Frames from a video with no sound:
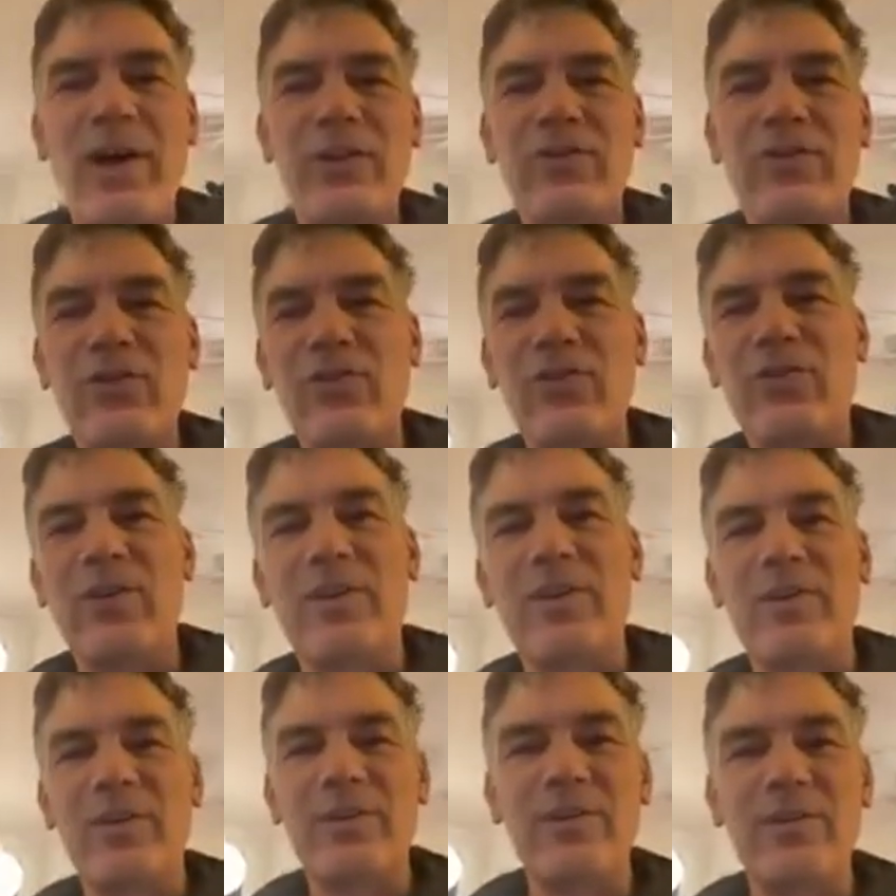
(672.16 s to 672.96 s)
had just
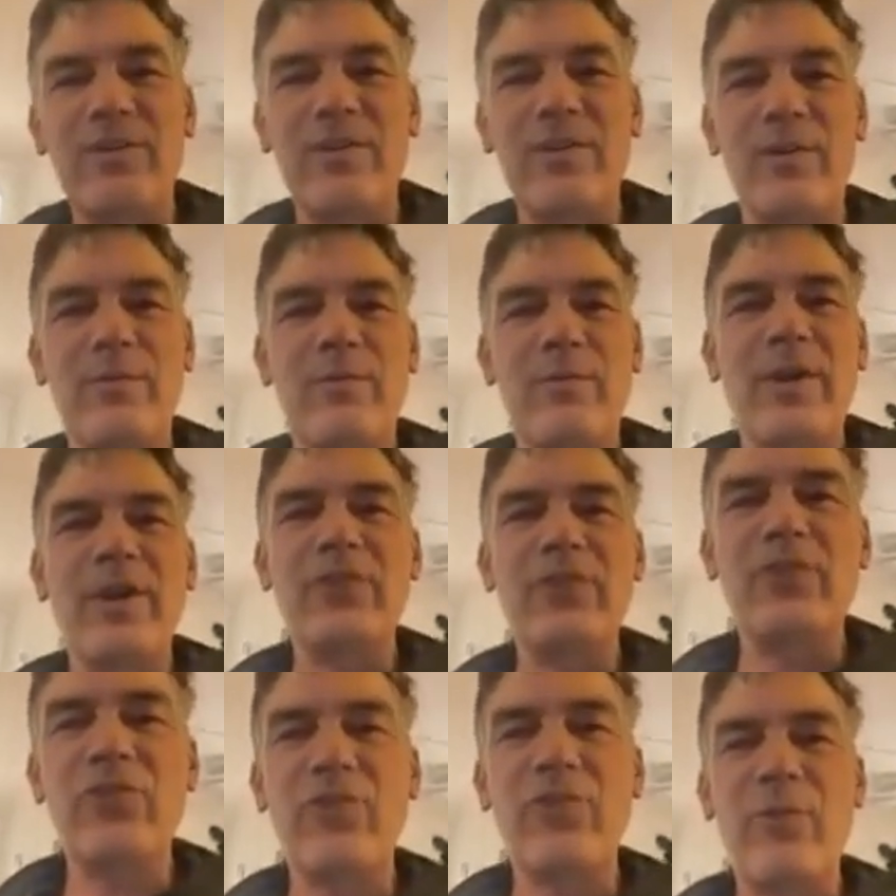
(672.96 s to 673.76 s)
gotten some
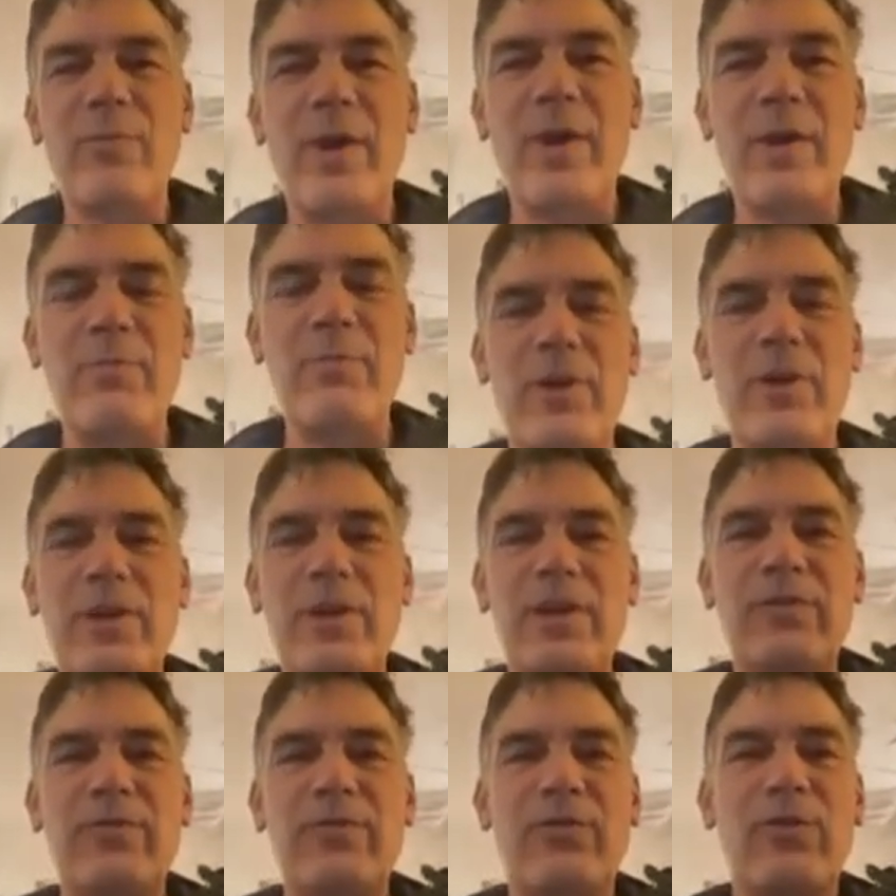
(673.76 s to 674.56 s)
HHMI
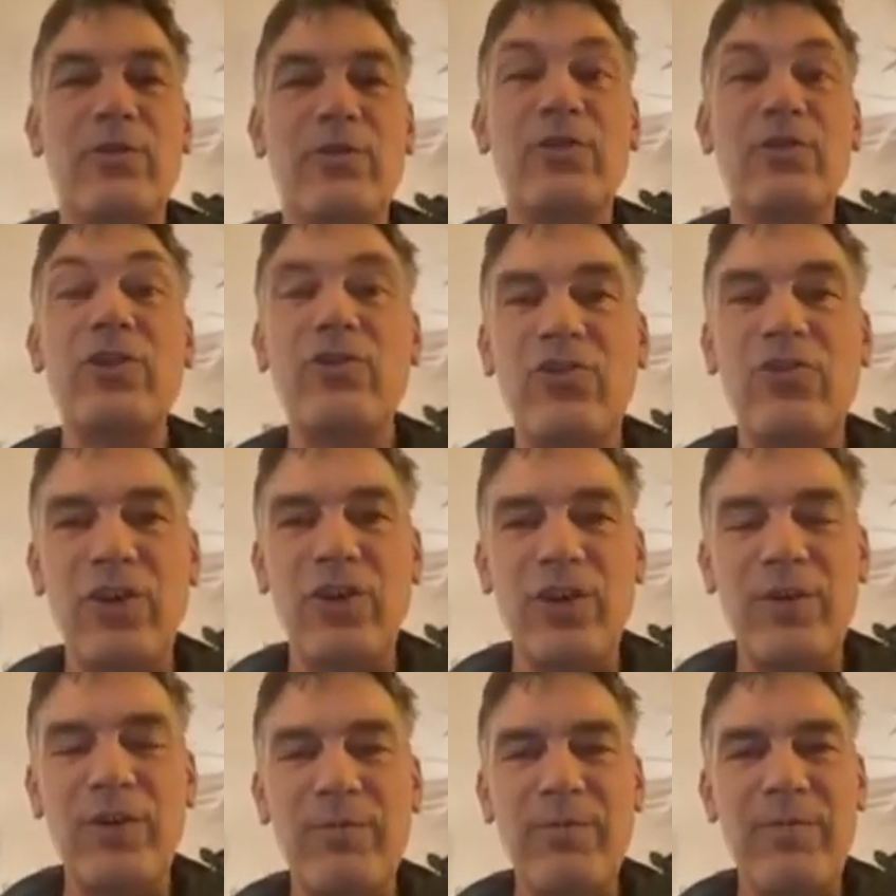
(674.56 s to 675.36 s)
money for
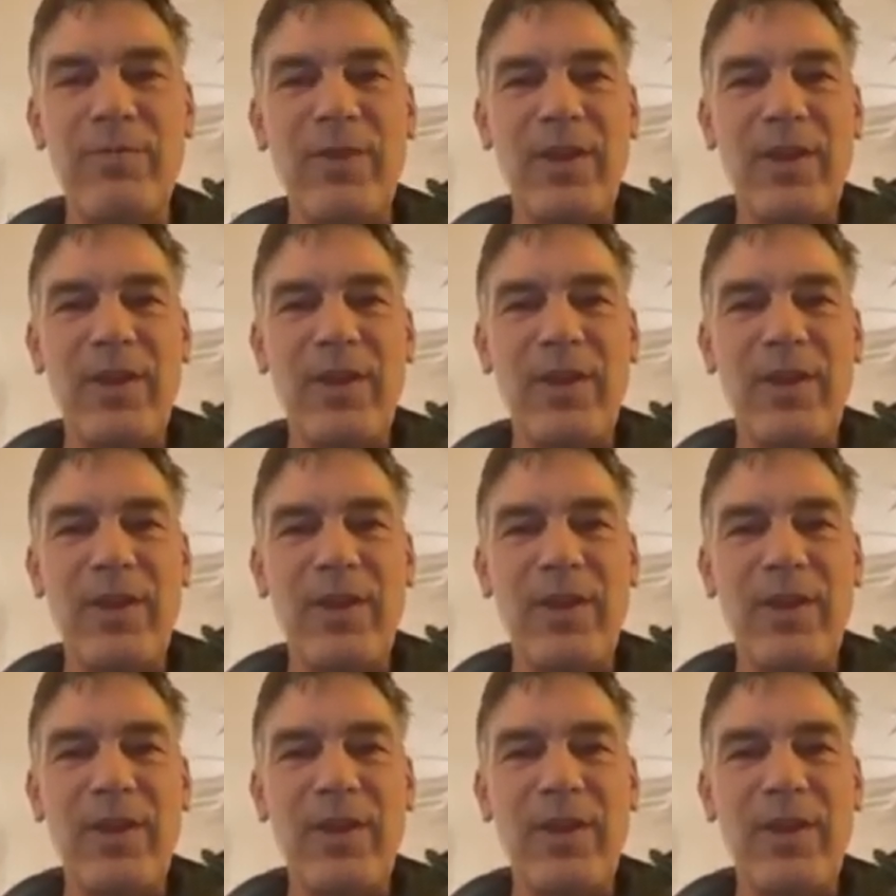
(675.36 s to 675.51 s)
teaching.